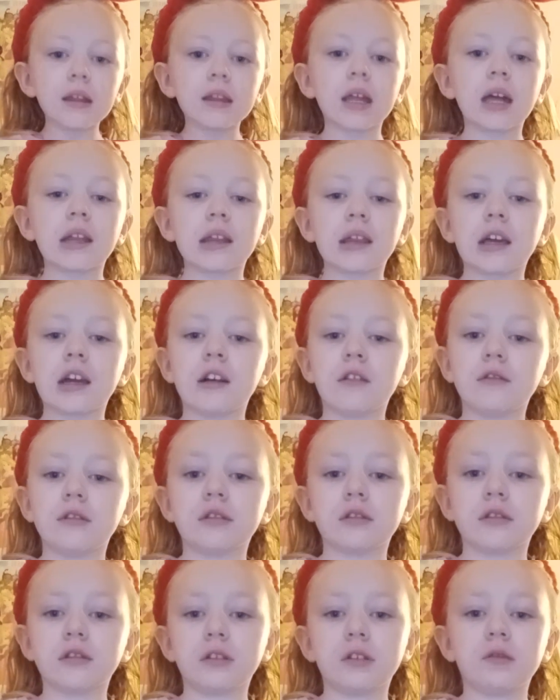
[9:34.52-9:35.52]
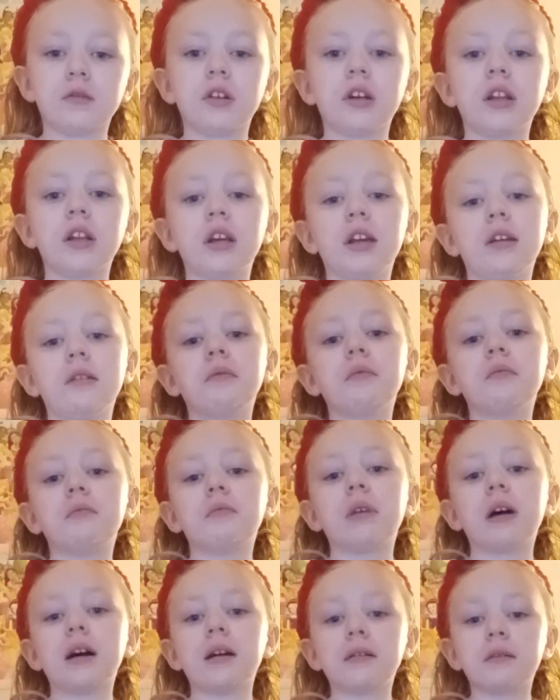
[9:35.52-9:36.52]
That day was just really
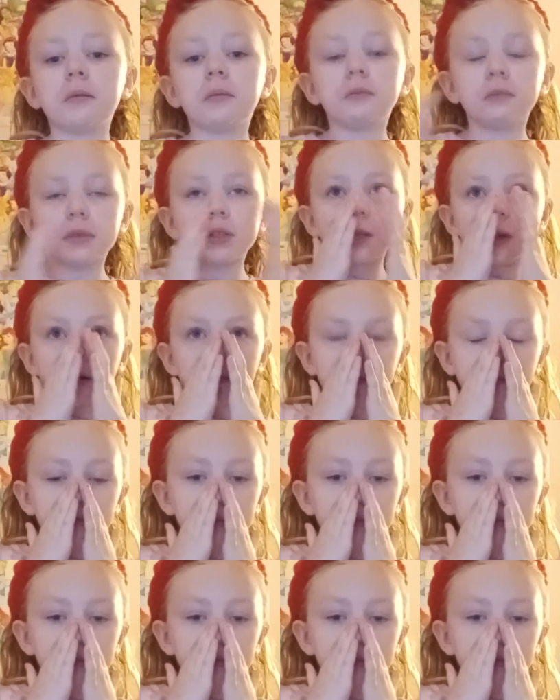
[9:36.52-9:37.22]
bad. So